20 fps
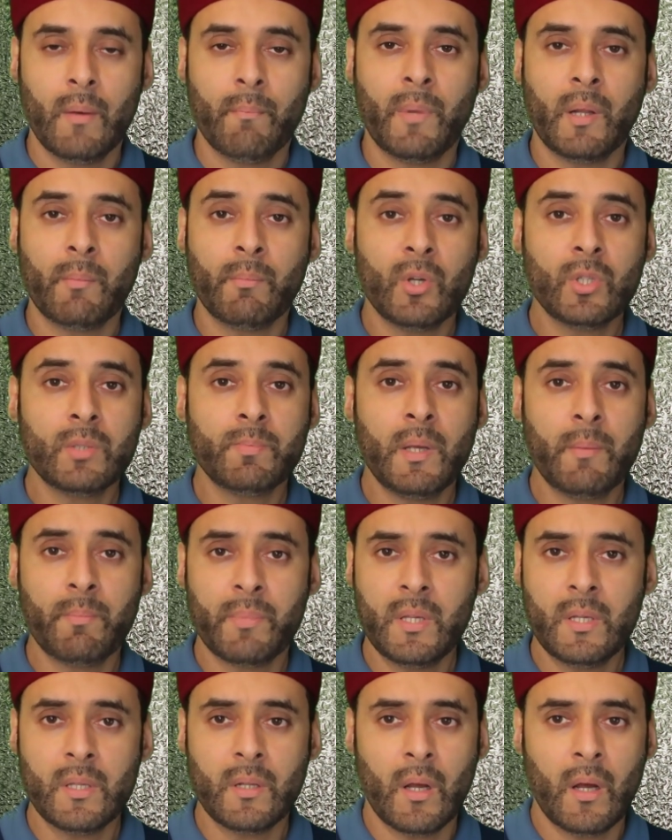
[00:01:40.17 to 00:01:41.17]
But most
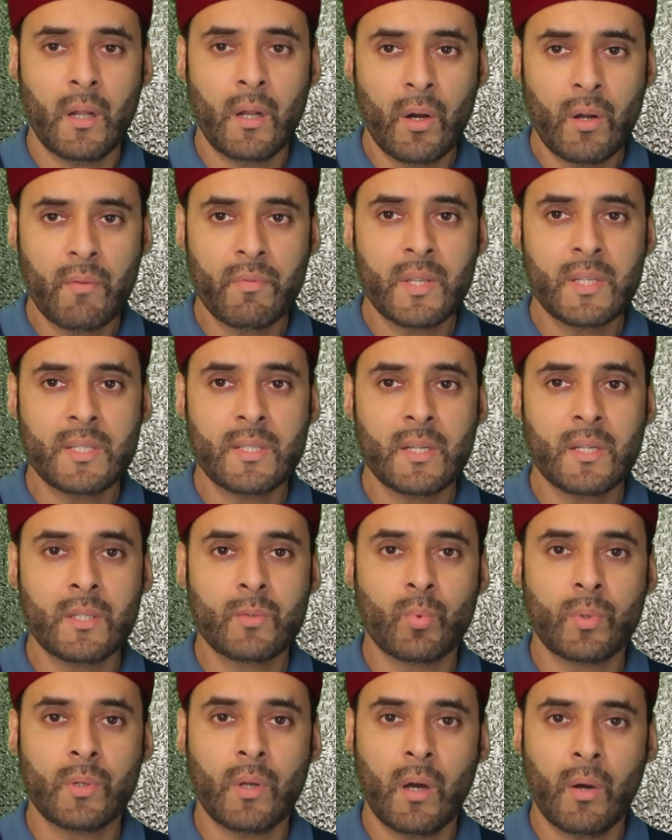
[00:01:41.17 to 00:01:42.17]
people, a lot of these things
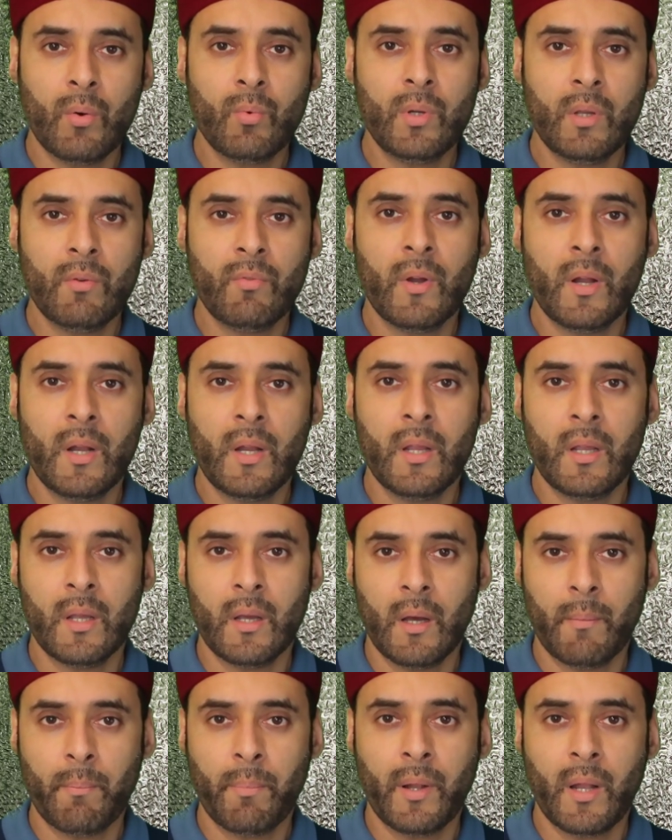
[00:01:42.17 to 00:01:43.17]
would only really
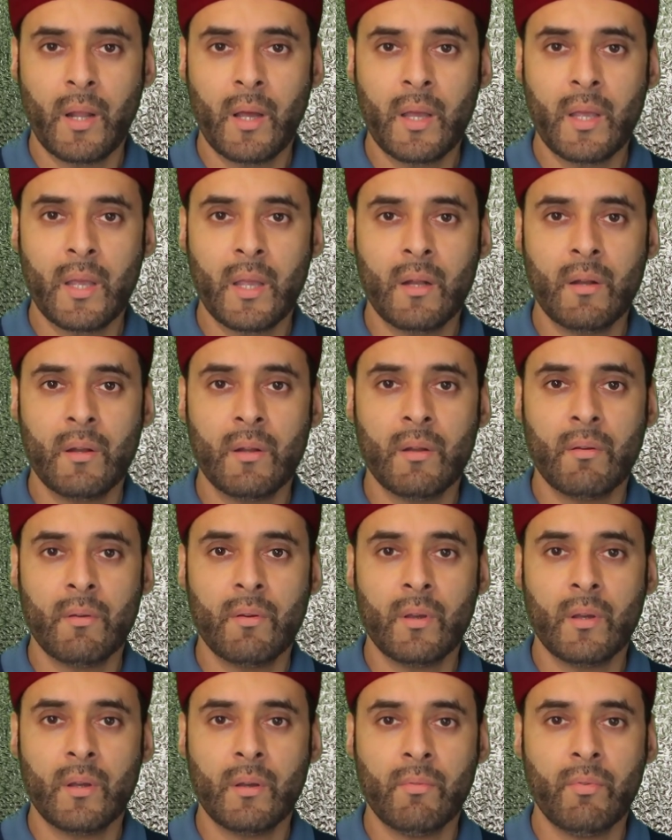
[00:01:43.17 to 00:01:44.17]
apply in
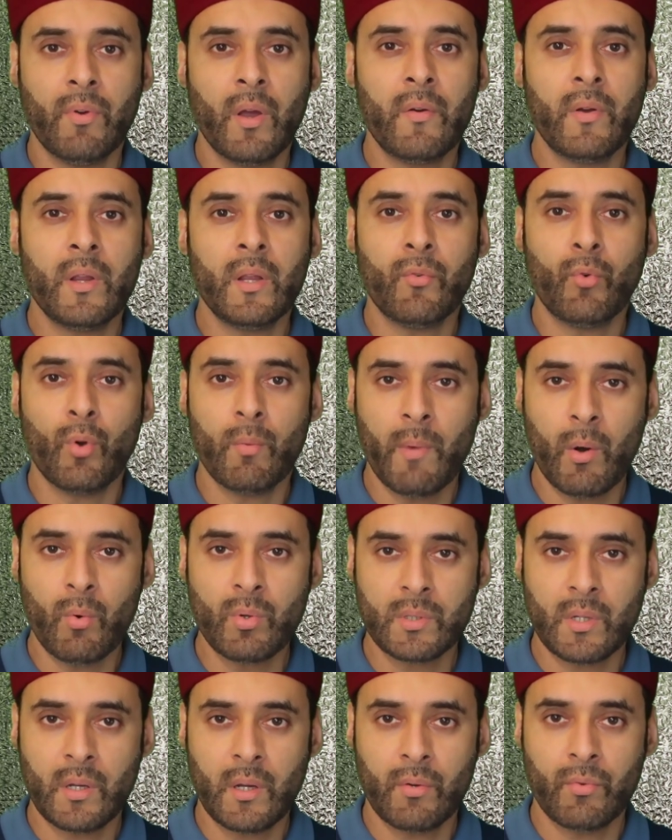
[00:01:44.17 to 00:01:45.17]
very
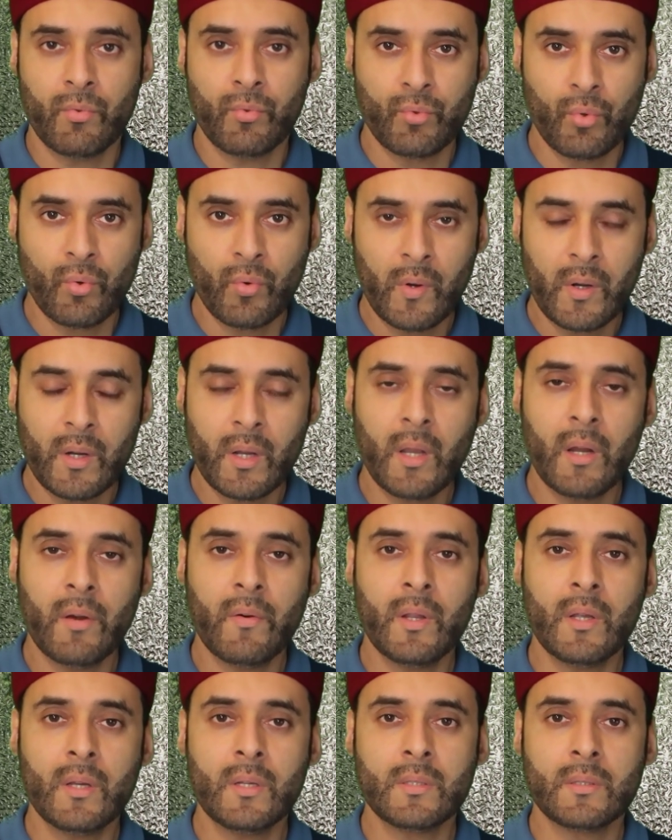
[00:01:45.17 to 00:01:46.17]
remote and rural
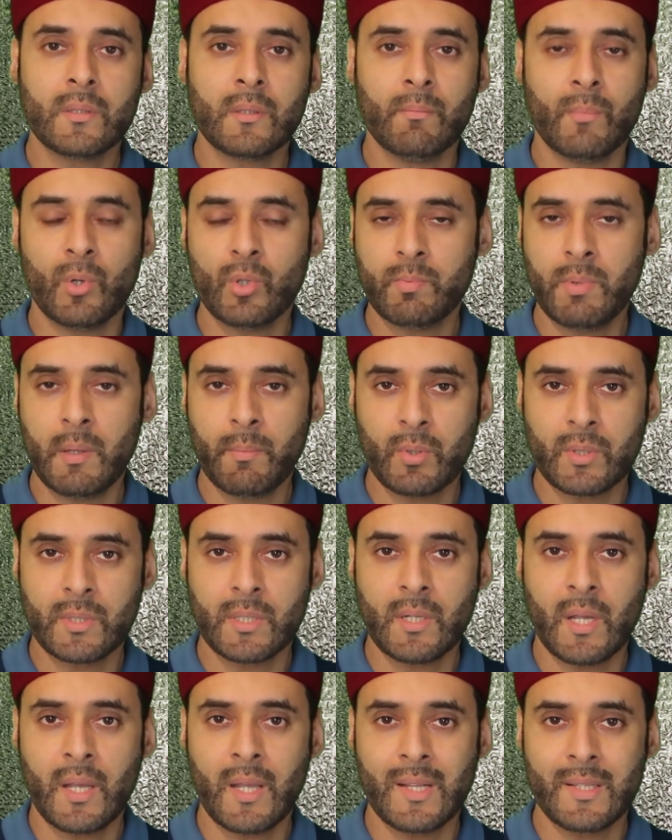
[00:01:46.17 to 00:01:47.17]
areas. Most people
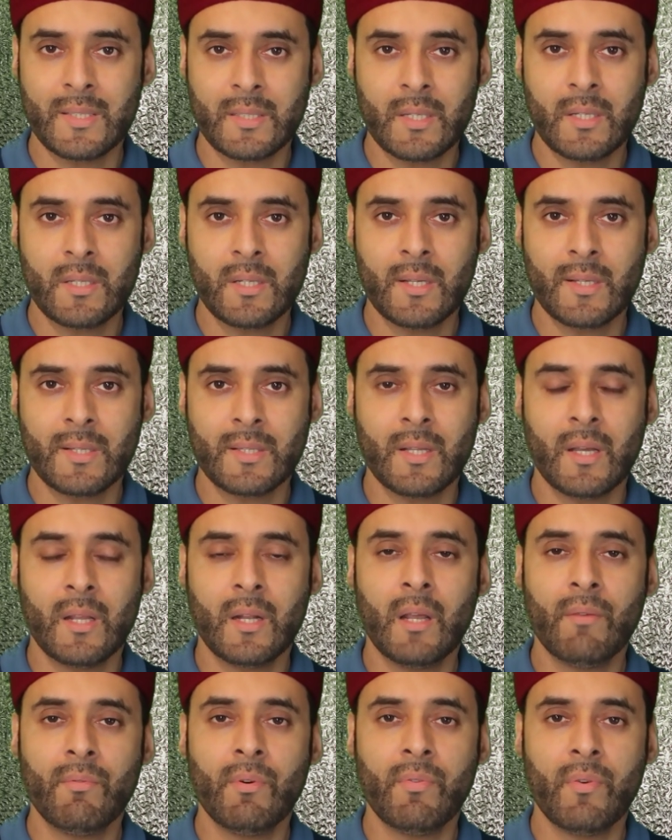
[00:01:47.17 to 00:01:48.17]
today in cities, they're
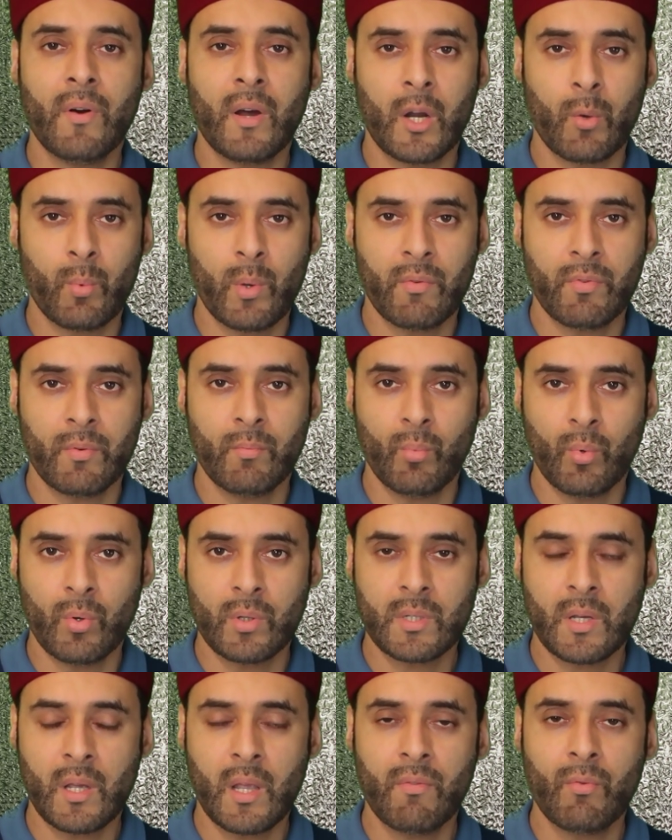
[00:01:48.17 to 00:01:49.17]
never far away from
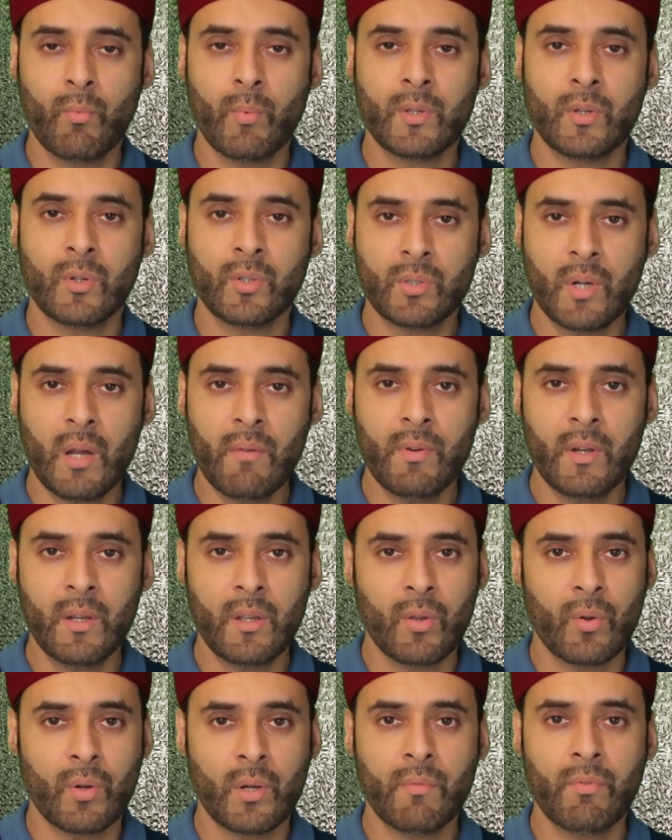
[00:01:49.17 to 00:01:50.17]
water. Even when you're
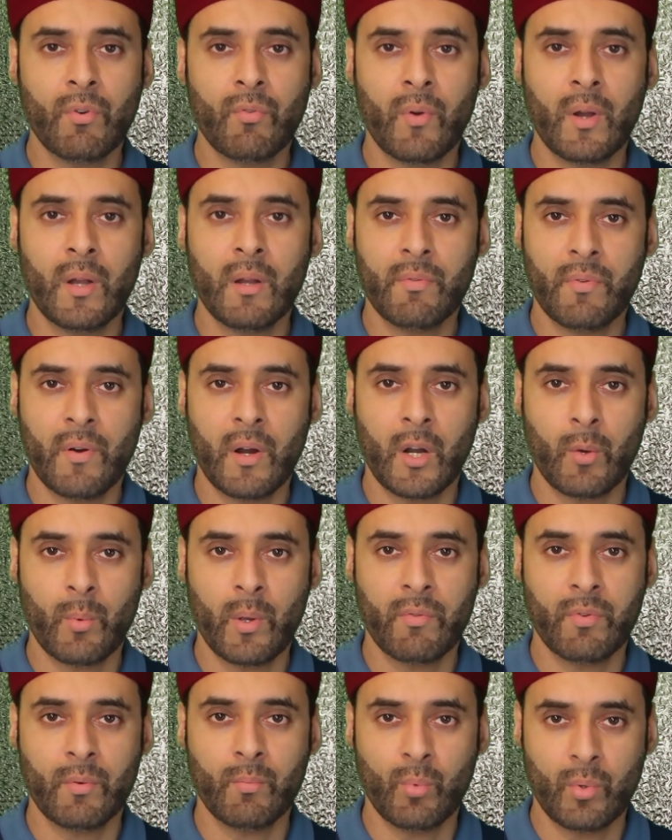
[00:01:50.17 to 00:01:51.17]
traveling, you're never really far
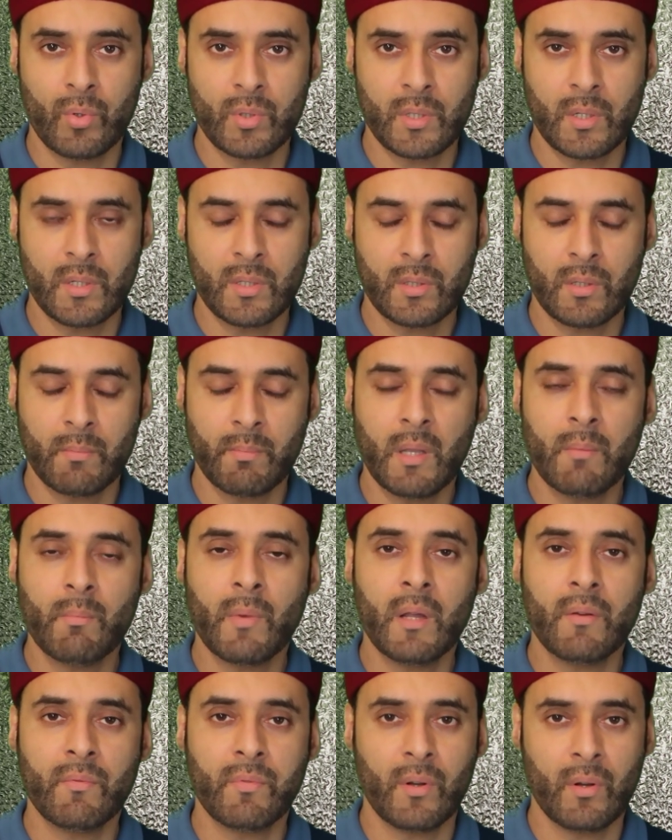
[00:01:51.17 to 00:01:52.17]
away from water. So be
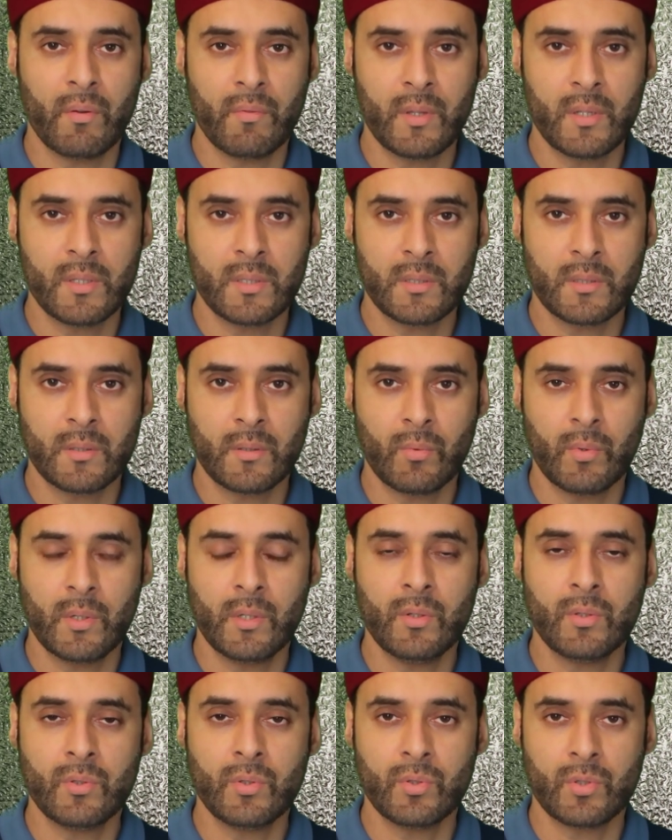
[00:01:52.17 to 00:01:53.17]
mindful of this when
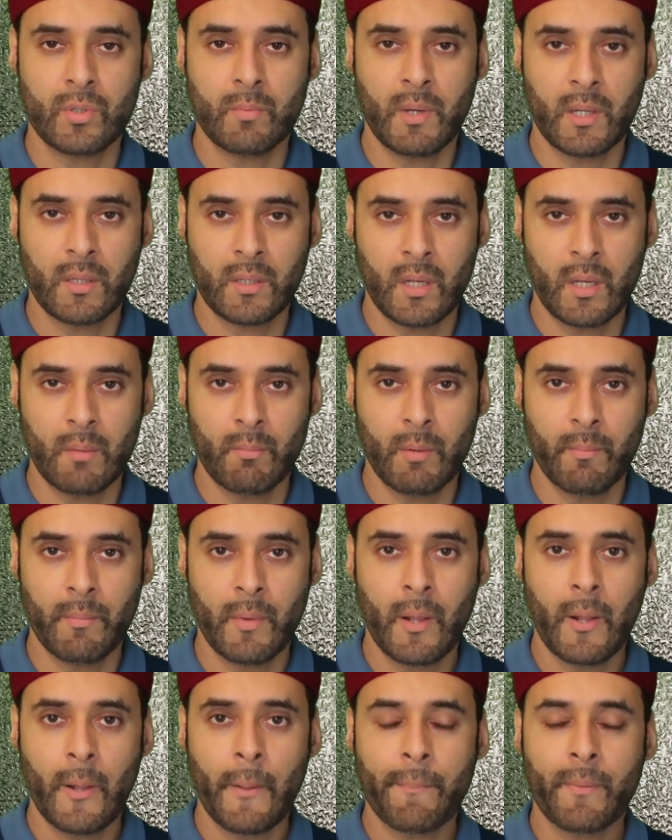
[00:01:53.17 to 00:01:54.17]
you choose to make the tayammum.
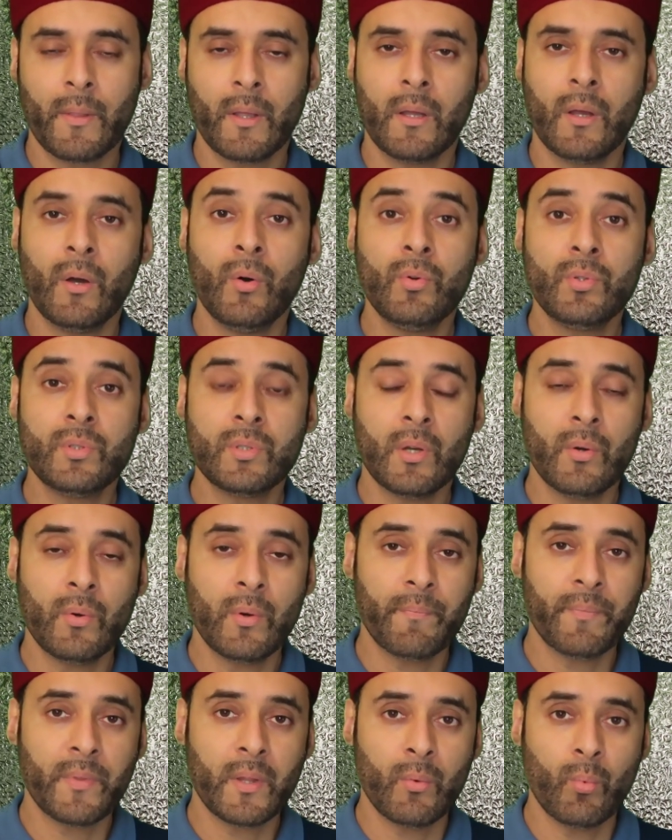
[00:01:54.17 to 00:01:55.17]

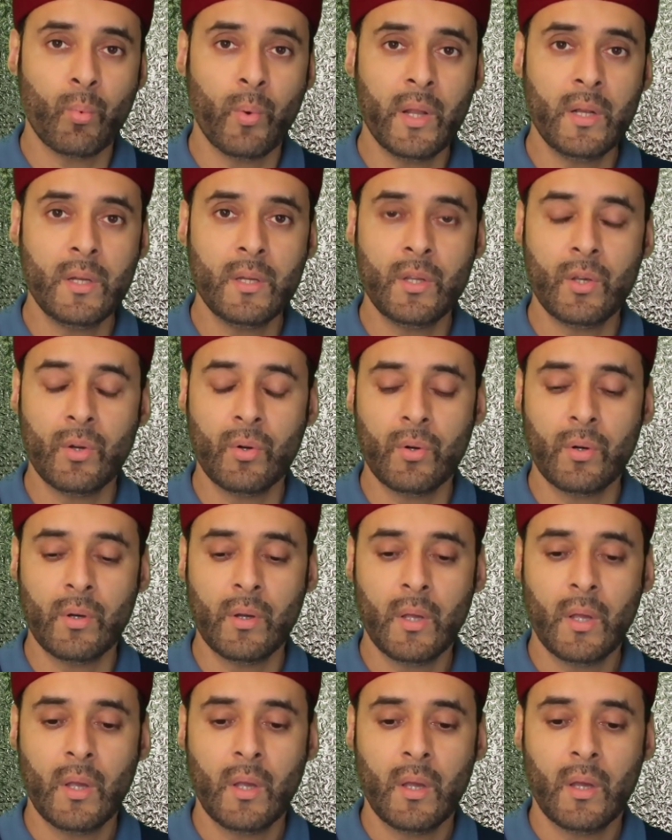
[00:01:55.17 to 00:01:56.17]
Also, when you're